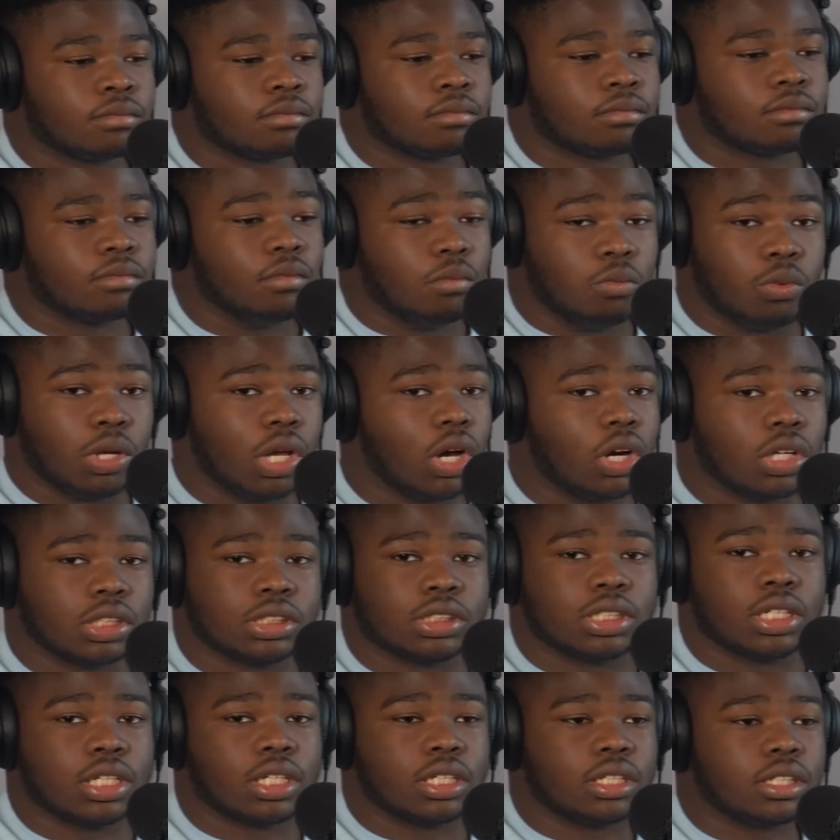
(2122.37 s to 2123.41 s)
we all
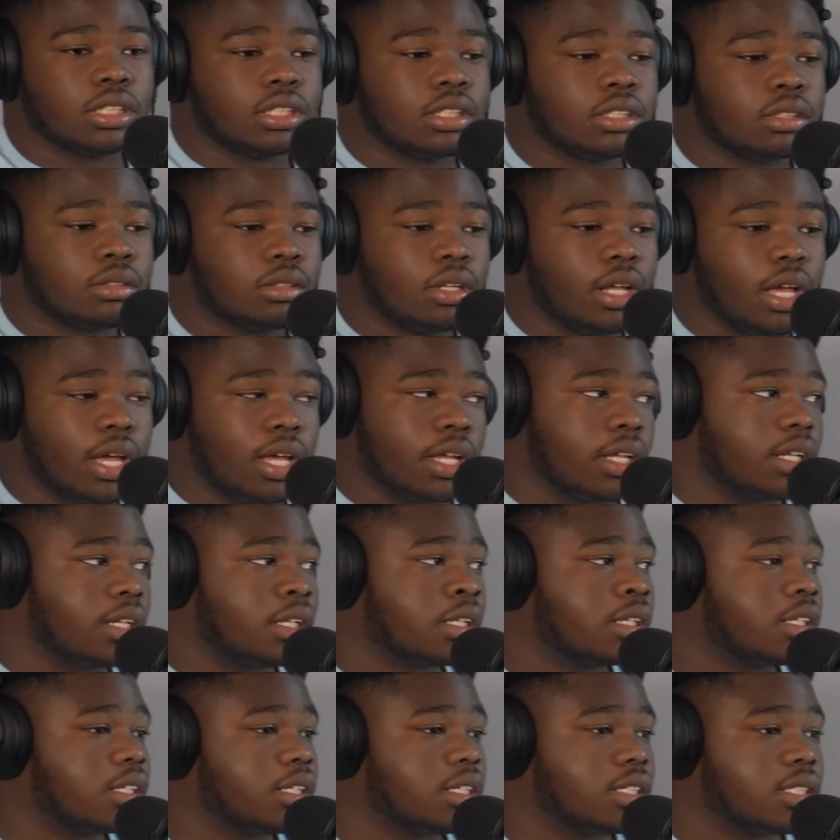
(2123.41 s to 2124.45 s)
sin, and
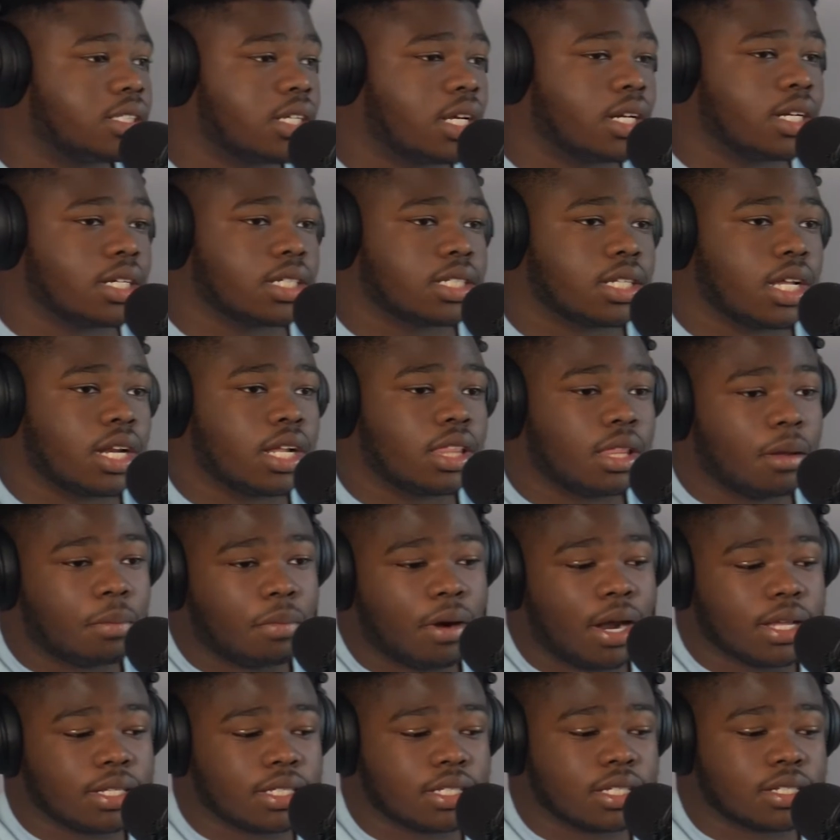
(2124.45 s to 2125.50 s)
sin is sin, and the
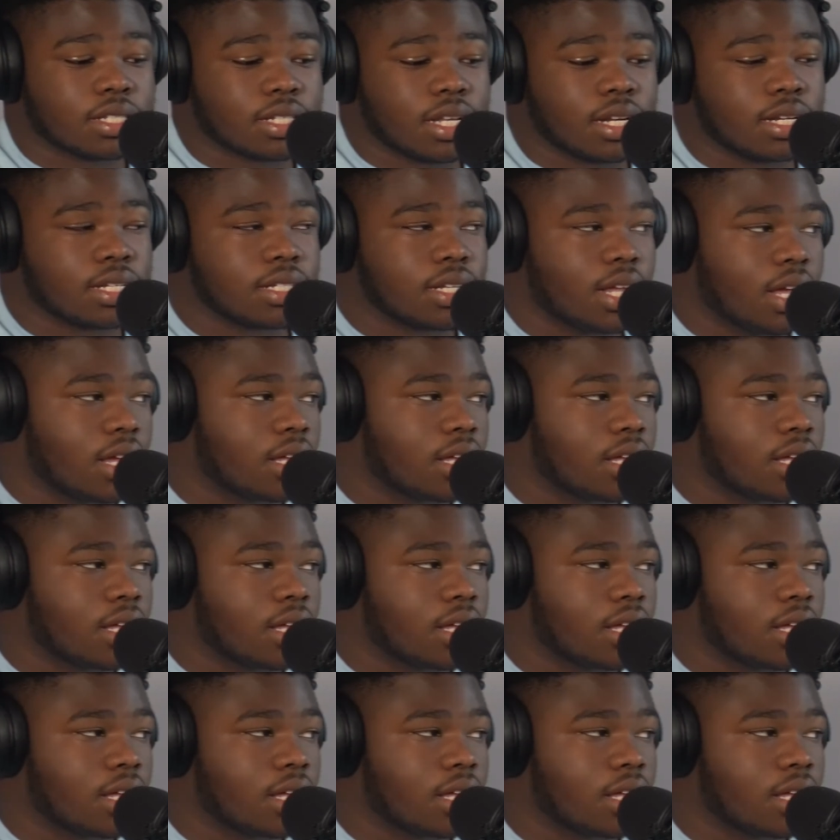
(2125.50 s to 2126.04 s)
price of sin is death.